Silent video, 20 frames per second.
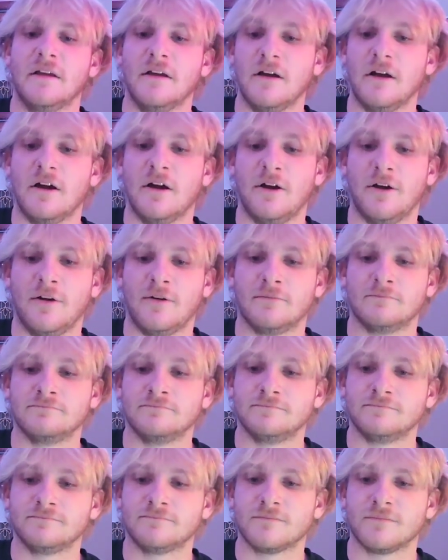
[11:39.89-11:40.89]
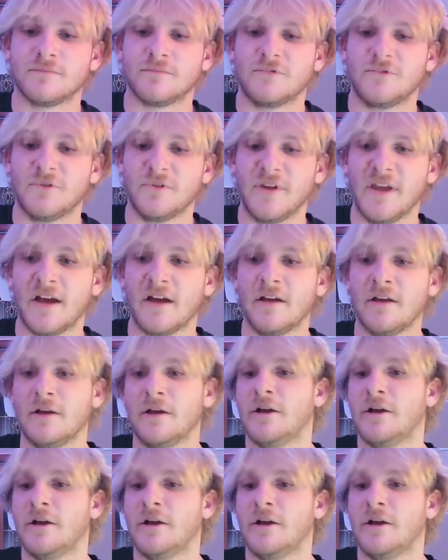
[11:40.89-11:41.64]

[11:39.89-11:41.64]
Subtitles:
So yeah,